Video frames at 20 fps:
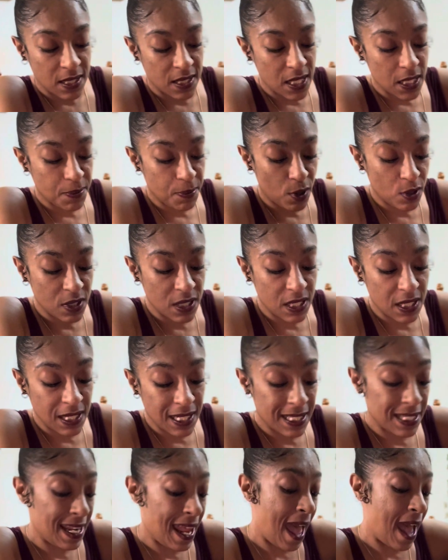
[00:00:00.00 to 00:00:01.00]
this person
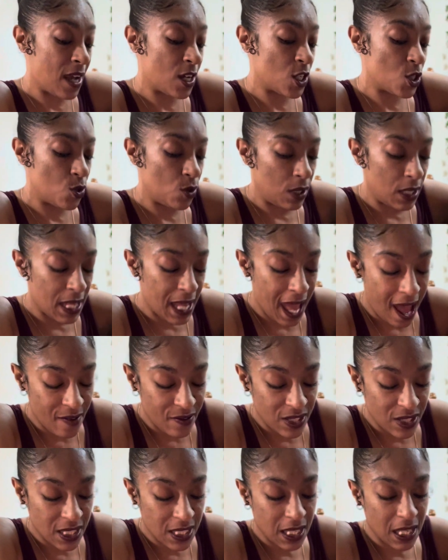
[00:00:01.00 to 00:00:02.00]
doesn't actually have
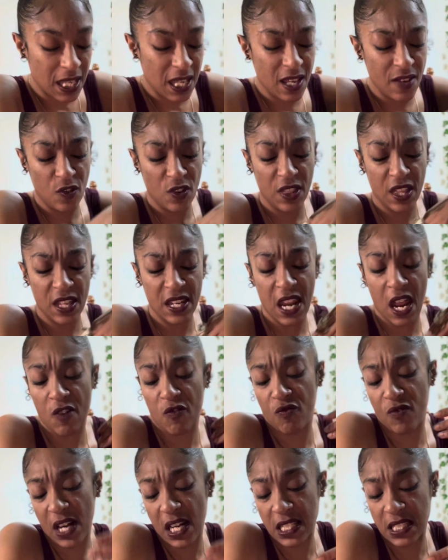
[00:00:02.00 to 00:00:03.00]
it to give, or they're not
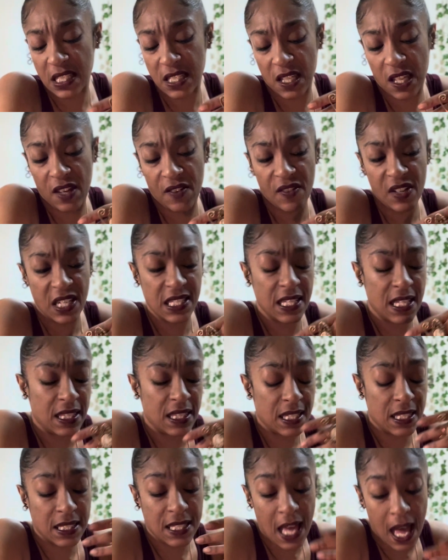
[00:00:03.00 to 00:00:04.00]
ready to give it. It's not
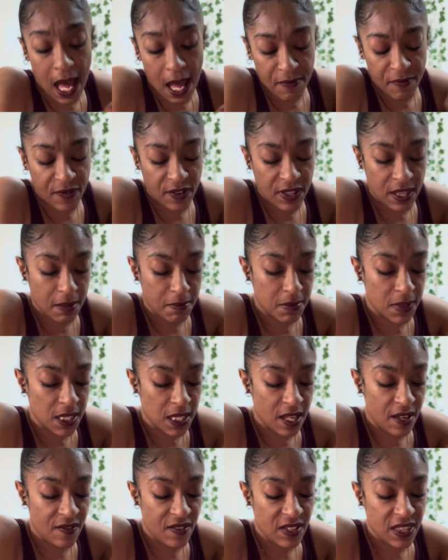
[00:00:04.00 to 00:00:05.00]
the time for them to
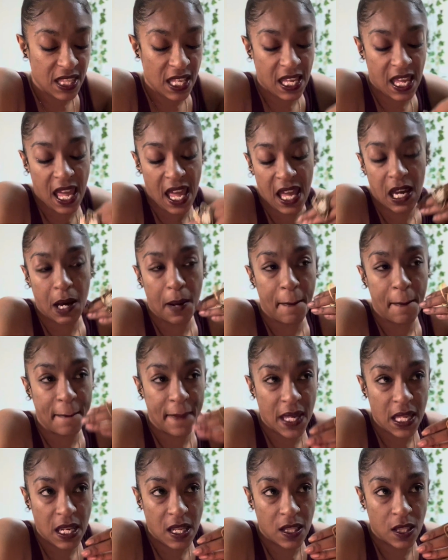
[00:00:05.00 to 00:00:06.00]
give it. They can't
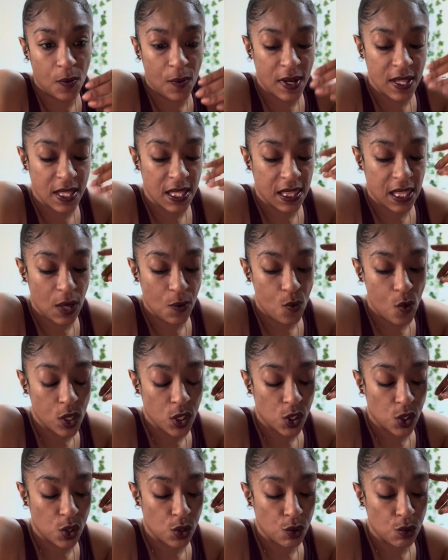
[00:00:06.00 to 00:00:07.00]
commit in the way that they want
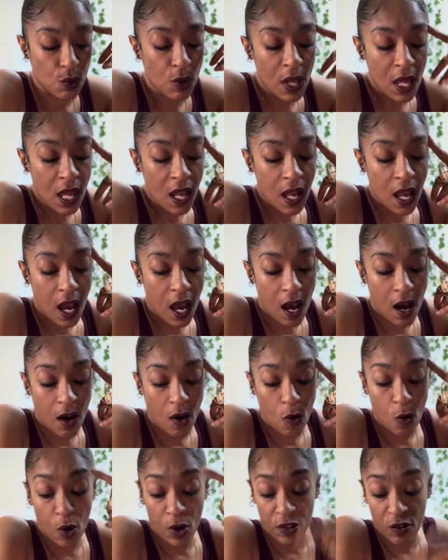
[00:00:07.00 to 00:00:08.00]
to,
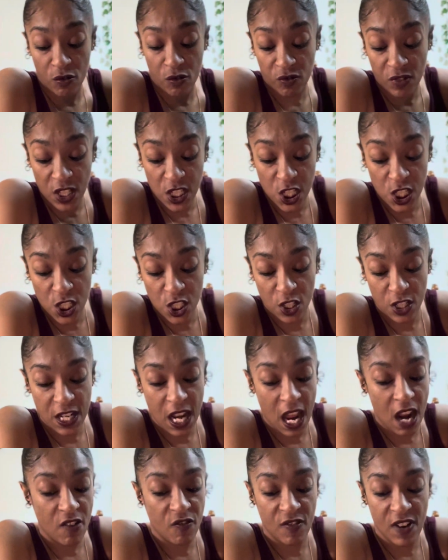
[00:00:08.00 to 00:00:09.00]
or the riches are
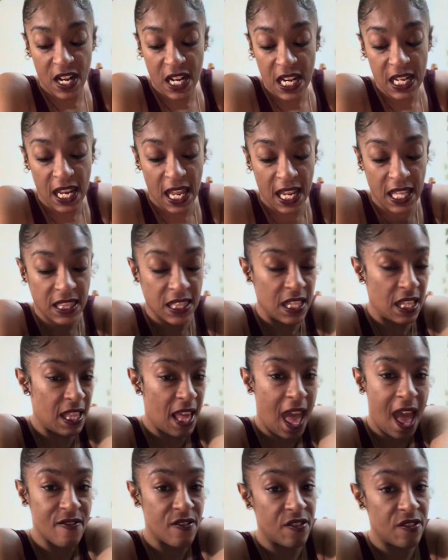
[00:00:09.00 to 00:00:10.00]
not ready. Like, they
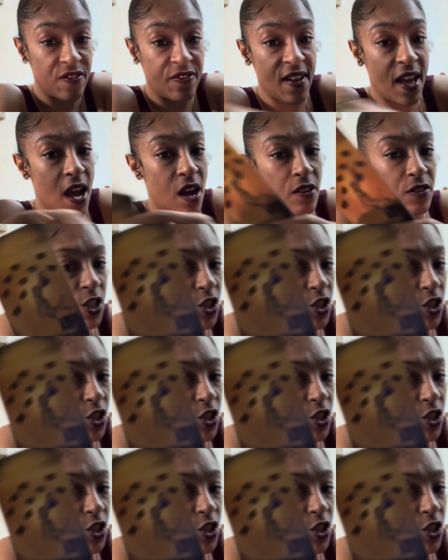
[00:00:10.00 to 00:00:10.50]
haven't found the